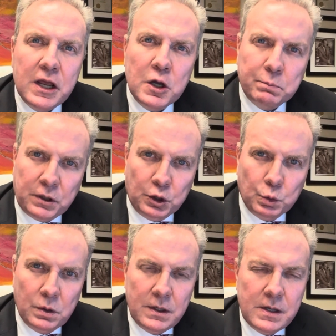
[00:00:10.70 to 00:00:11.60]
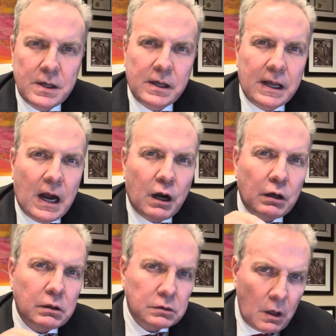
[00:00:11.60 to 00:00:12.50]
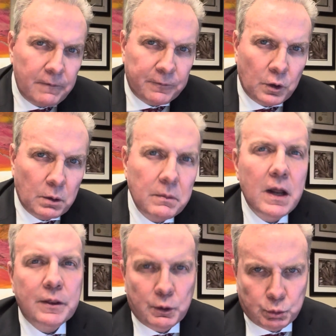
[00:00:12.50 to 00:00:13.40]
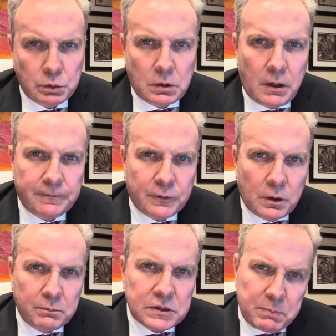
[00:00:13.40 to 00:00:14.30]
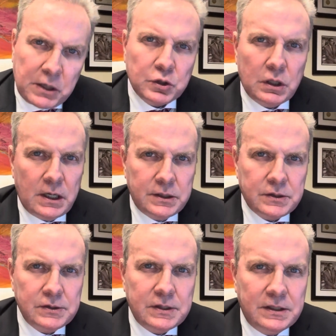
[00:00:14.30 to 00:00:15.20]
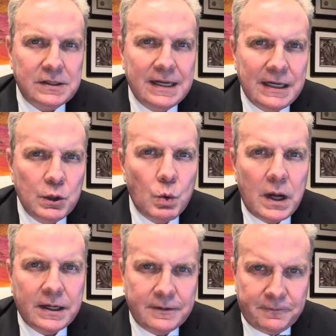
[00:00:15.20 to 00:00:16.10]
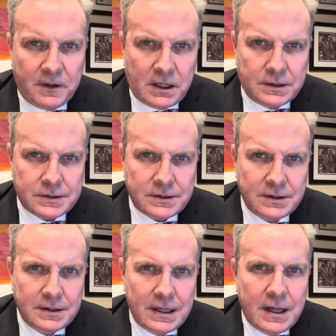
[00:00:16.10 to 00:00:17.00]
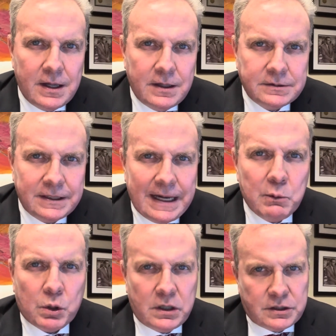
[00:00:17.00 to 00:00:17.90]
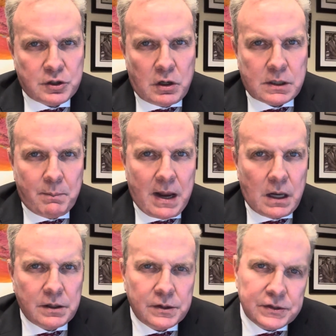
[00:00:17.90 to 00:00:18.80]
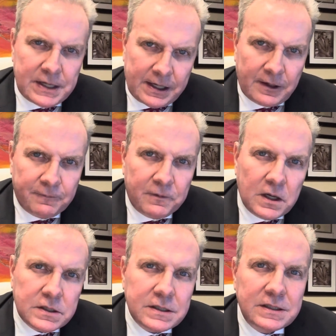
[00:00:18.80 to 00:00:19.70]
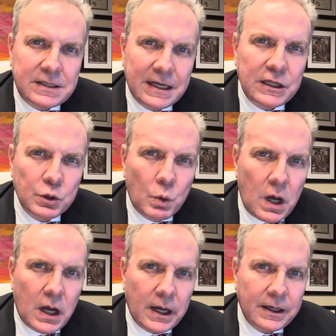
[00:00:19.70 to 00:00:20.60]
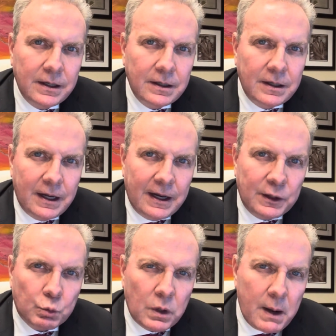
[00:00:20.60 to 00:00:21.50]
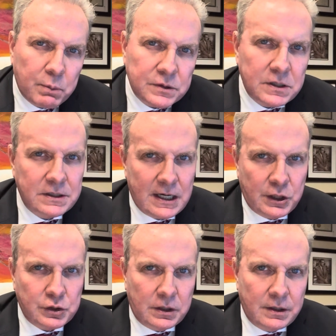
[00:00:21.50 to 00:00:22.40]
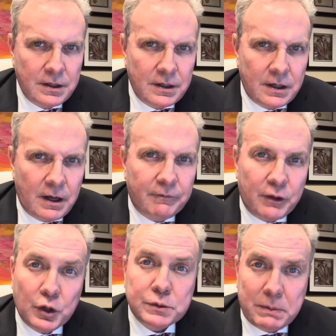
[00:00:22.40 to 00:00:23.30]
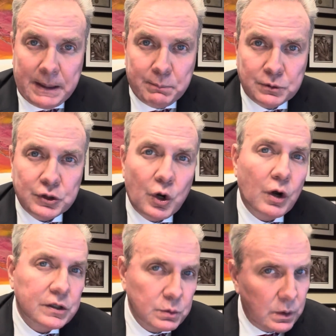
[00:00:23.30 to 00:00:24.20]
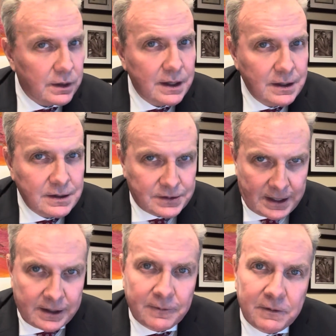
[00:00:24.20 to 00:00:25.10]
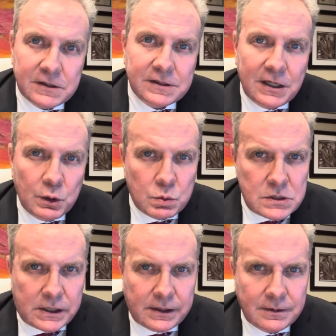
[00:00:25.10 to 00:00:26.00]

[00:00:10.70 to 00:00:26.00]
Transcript: help you. Our law firm, the Rue Law Firm, specializes in DUI defense. Today we're going to talk about second offense DUI and the representation of those people charged with second offense DUI.